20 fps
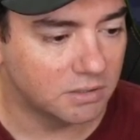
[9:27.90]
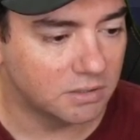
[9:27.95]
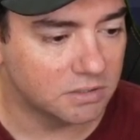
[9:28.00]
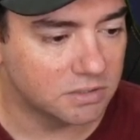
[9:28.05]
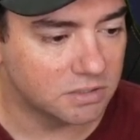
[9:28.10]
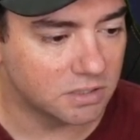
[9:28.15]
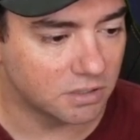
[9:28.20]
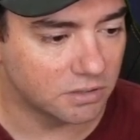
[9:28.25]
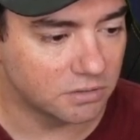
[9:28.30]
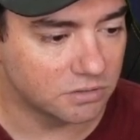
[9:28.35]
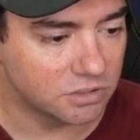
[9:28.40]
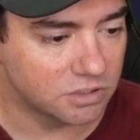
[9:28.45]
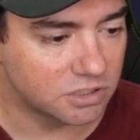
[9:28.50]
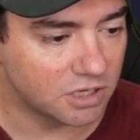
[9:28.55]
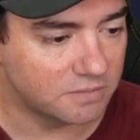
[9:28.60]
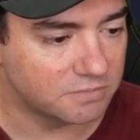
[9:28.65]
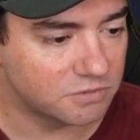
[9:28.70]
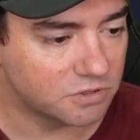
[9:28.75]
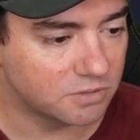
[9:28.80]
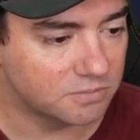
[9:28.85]
So
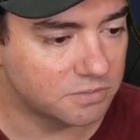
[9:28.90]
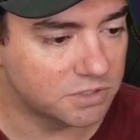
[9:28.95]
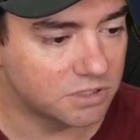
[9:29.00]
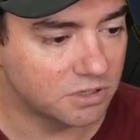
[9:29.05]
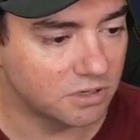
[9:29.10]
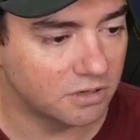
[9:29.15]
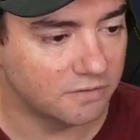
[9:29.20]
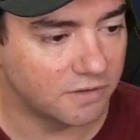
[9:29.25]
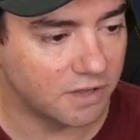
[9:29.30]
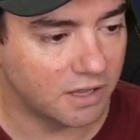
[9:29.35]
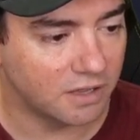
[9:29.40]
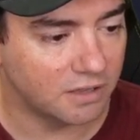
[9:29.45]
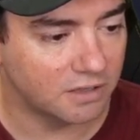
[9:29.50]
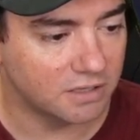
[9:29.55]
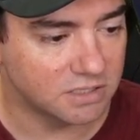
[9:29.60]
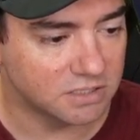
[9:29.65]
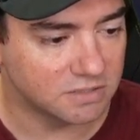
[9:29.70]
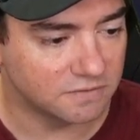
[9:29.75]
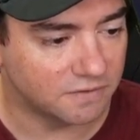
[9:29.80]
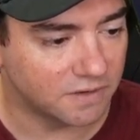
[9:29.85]
TypeScript server
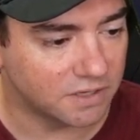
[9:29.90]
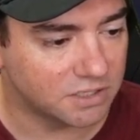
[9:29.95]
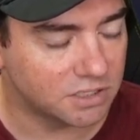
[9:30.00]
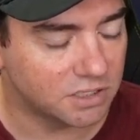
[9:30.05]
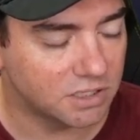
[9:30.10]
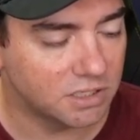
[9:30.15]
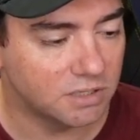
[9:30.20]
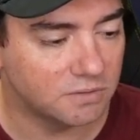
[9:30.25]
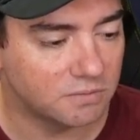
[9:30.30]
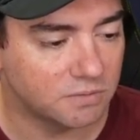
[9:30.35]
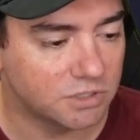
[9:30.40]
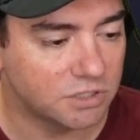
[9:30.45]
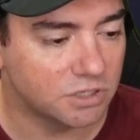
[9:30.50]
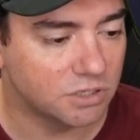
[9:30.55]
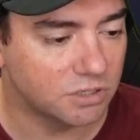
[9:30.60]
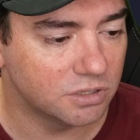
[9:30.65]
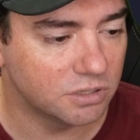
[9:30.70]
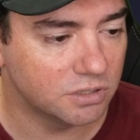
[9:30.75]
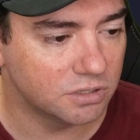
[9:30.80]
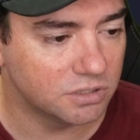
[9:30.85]
is a function. It
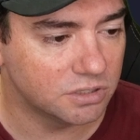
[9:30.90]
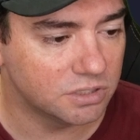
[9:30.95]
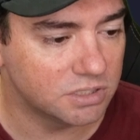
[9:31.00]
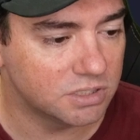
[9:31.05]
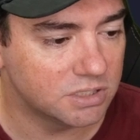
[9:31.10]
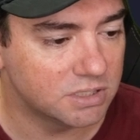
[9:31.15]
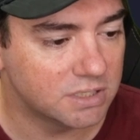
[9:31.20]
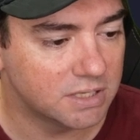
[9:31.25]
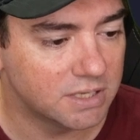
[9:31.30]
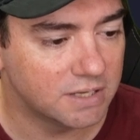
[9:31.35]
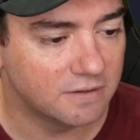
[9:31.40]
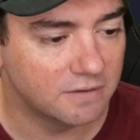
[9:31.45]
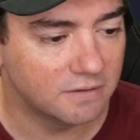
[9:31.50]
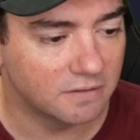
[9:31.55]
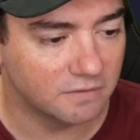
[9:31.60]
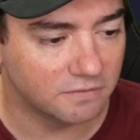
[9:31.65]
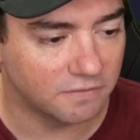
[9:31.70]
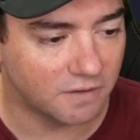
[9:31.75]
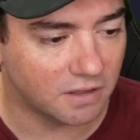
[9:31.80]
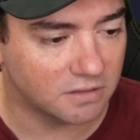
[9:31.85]
returns
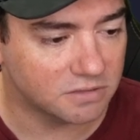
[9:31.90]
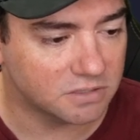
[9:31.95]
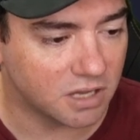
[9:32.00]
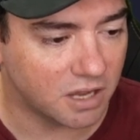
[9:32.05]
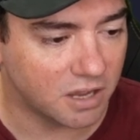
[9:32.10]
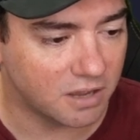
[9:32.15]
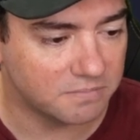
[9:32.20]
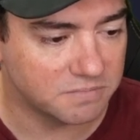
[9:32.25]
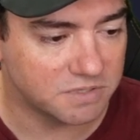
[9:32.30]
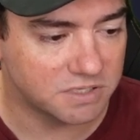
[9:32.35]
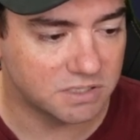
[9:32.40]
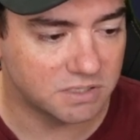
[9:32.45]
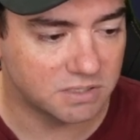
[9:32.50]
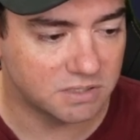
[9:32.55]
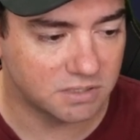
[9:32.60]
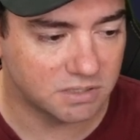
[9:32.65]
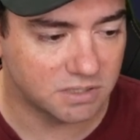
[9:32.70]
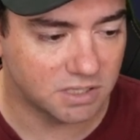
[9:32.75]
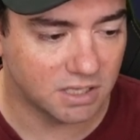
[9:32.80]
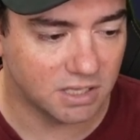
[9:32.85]
the file types,
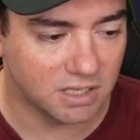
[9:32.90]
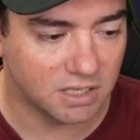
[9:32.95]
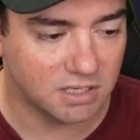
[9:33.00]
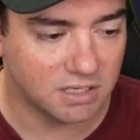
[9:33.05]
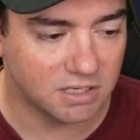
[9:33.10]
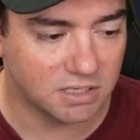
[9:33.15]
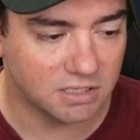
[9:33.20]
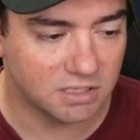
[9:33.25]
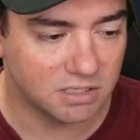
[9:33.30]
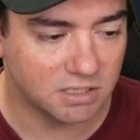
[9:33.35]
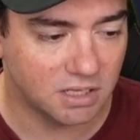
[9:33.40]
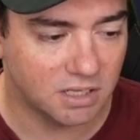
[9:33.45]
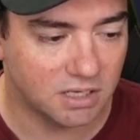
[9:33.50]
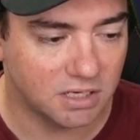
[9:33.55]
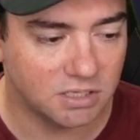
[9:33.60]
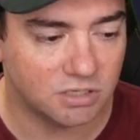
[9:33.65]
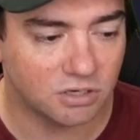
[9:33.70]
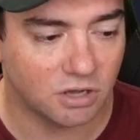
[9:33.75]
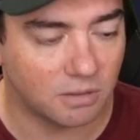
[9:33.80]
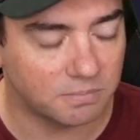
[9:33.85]
the
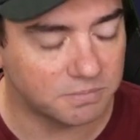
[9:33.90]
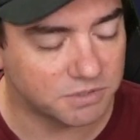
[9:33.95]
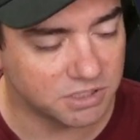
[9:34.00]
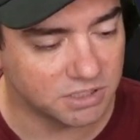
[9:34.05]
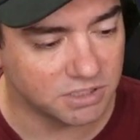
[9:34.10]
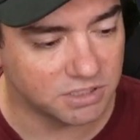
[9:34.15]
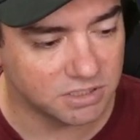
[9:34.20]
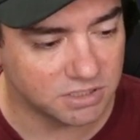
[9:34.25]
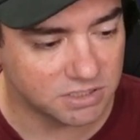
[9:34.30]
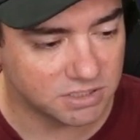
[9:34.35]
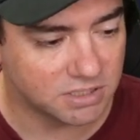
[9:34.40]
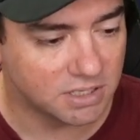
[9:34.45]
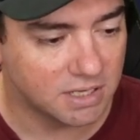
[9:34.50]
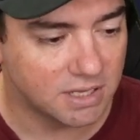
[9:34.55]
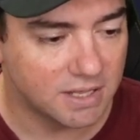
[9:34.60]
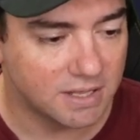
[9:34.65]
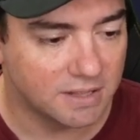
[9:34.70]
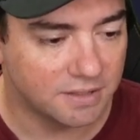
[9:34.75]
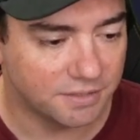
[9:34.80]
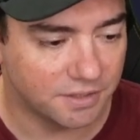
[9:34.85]
init options.
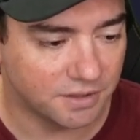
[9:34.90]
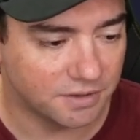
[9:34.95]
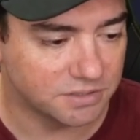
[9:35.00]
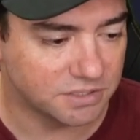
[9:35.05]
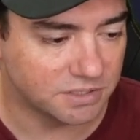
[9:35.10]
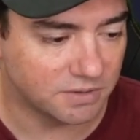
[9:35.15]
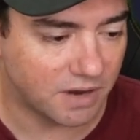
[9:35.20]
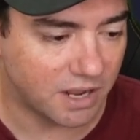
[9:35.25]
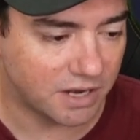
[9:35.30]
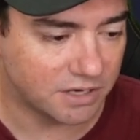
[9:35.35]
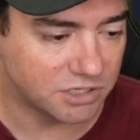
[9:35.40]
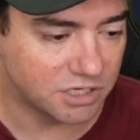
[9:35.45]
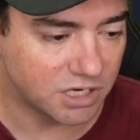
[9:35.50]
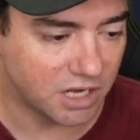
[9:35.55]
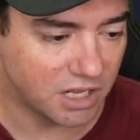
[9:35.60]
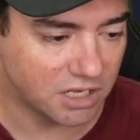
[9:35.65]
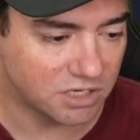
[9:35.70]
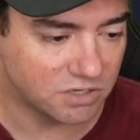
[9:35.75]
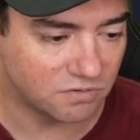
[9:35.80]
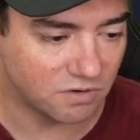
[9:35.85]
Those are
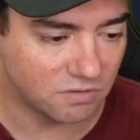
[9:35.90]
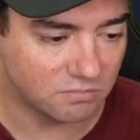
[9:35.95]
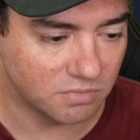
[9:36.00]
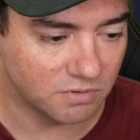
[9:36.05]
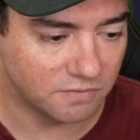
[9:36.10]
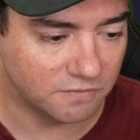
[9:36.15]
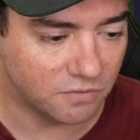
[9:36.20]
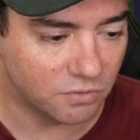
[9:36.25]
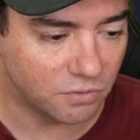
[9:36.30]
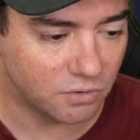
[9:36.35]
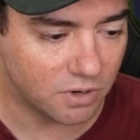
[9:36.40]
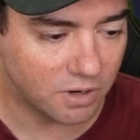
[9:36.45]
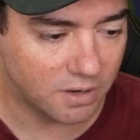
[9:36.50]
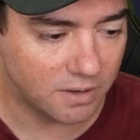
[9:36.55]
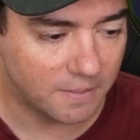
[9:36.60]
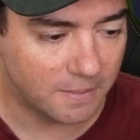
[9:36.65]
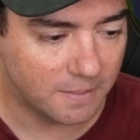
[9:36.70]
unchanged from before.